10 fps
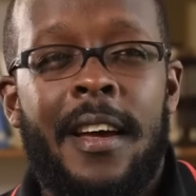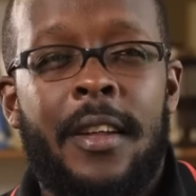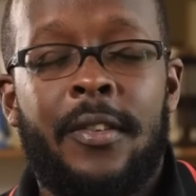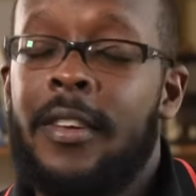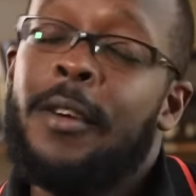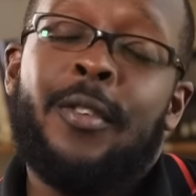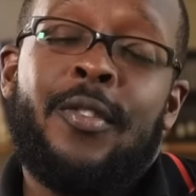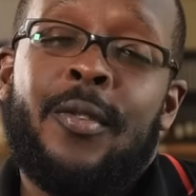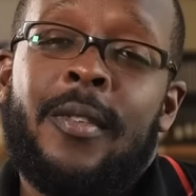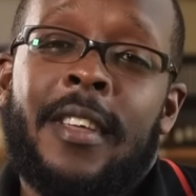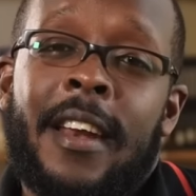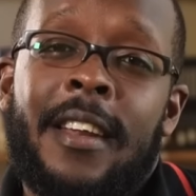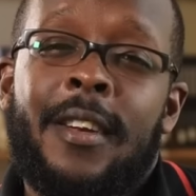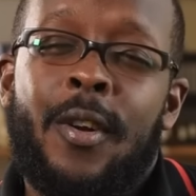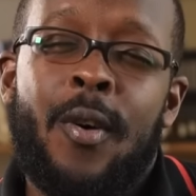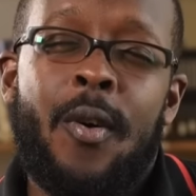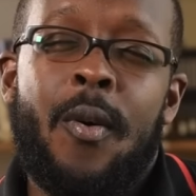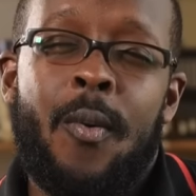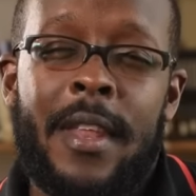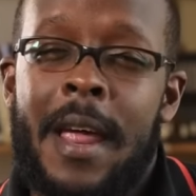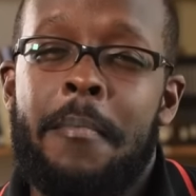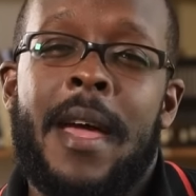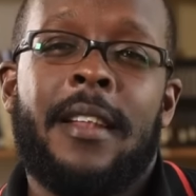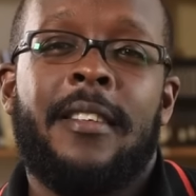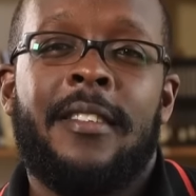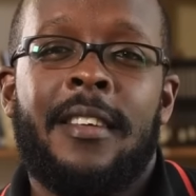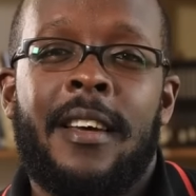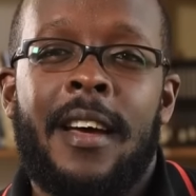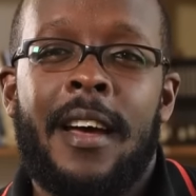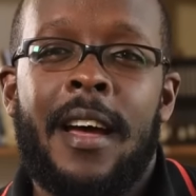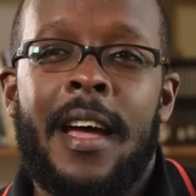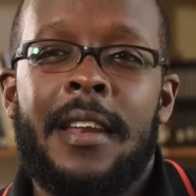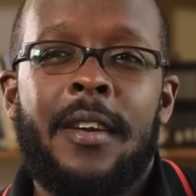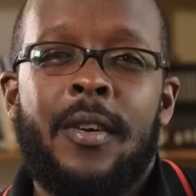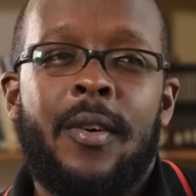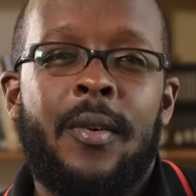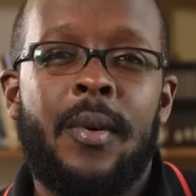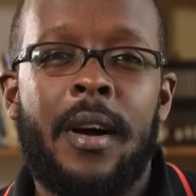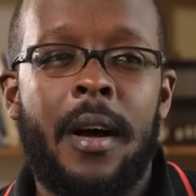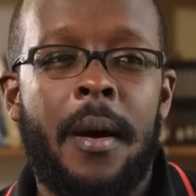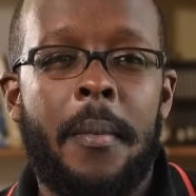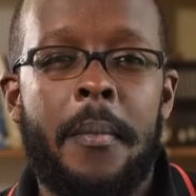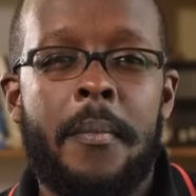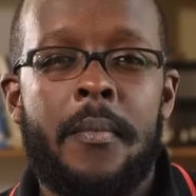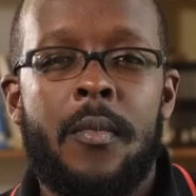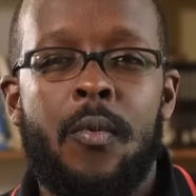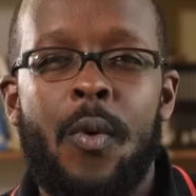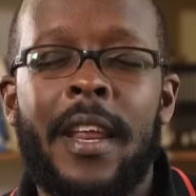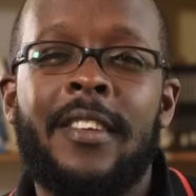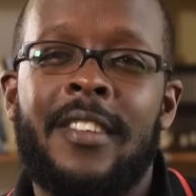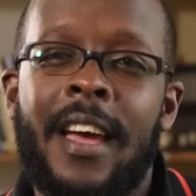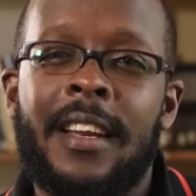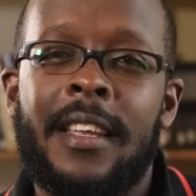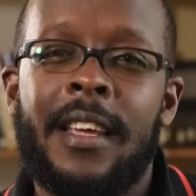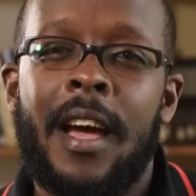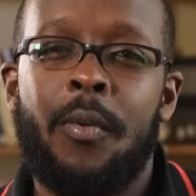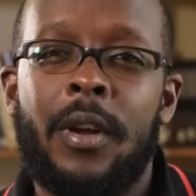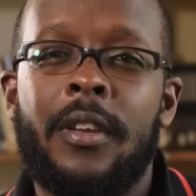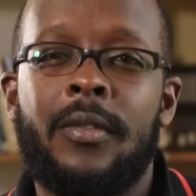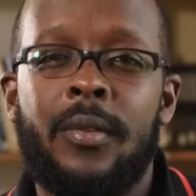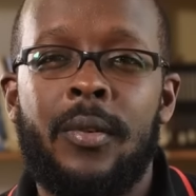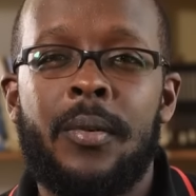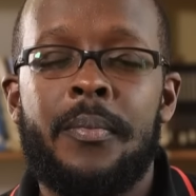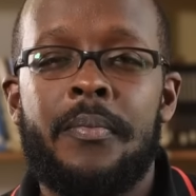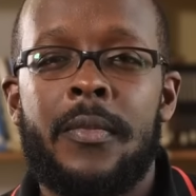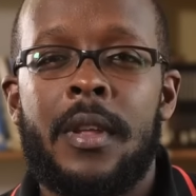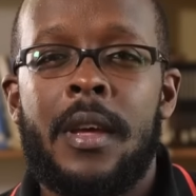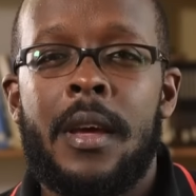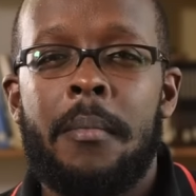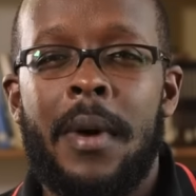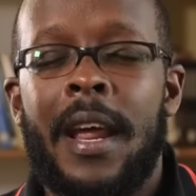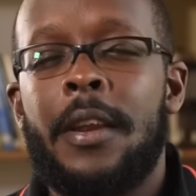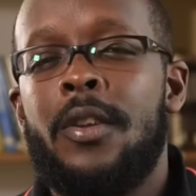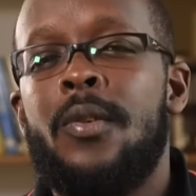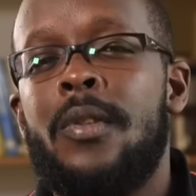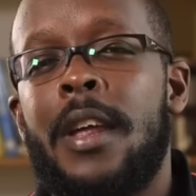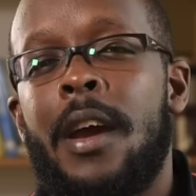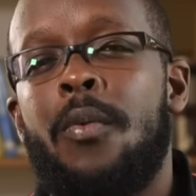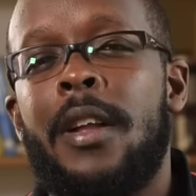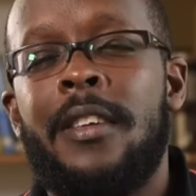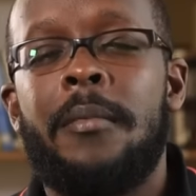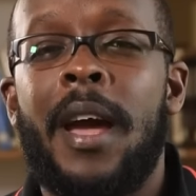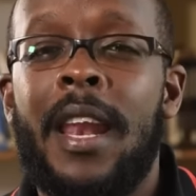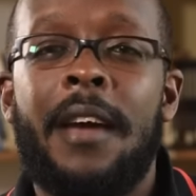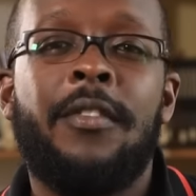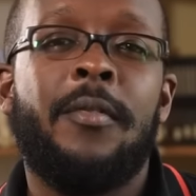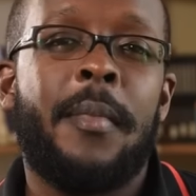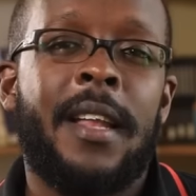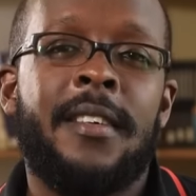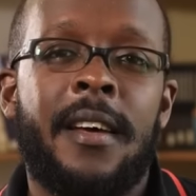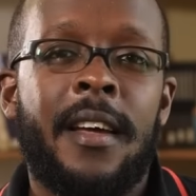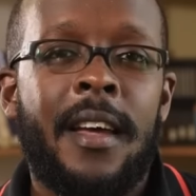To tell you the truth, I didn't know what that meant. I didn't know what exactly I wanted to do. But I knew that I wanted my life to matter.